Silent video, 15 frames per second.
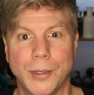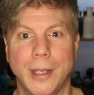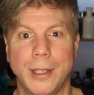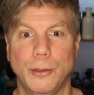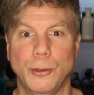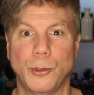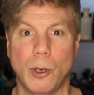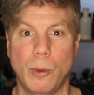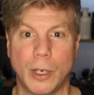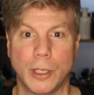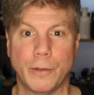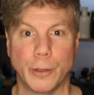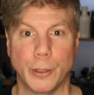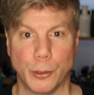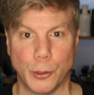thank you so
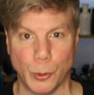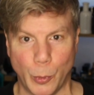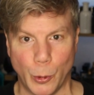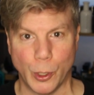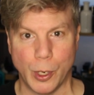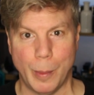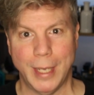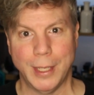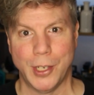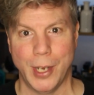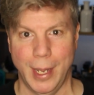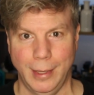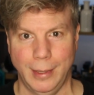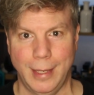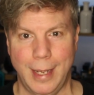much for your support on my channel.